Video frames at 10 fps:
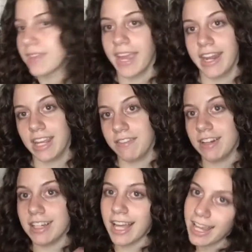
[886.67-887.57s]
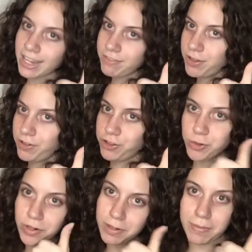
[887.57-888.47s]
And give it a like if you
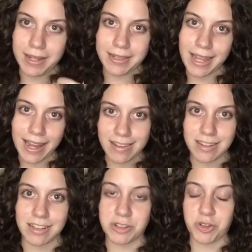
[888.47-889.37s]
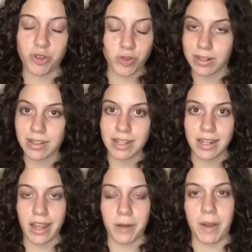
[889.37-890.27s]
enjoyed my last little strictly
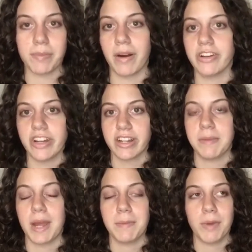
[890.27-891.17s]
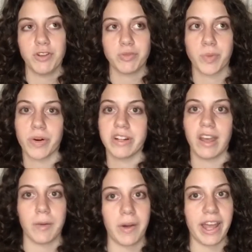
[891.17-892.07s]
DIY project. I might post more
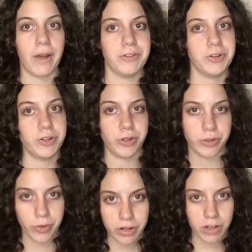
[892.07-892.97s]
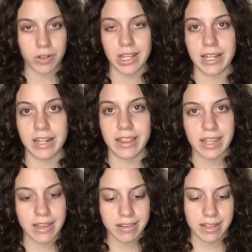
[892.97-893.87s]
DIY how-to tutorial related
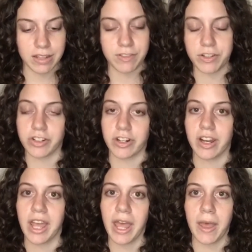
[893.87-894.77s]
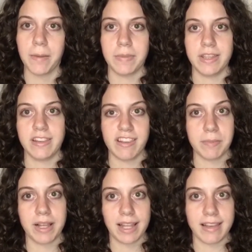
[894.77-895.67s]
things in the future, but this is
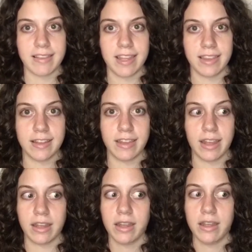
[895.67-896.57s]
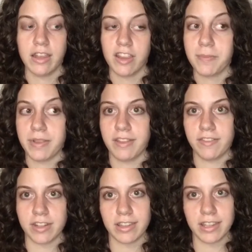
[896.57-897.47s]
my last thing that's like
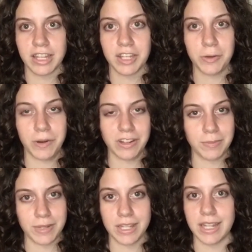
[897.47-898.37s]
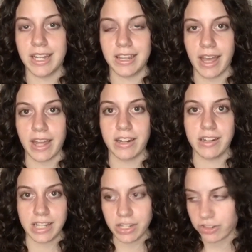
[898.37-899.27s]
specifically going to be in that
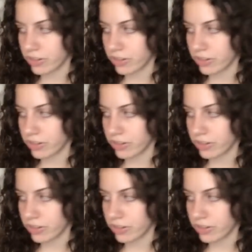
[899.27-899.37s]
niche.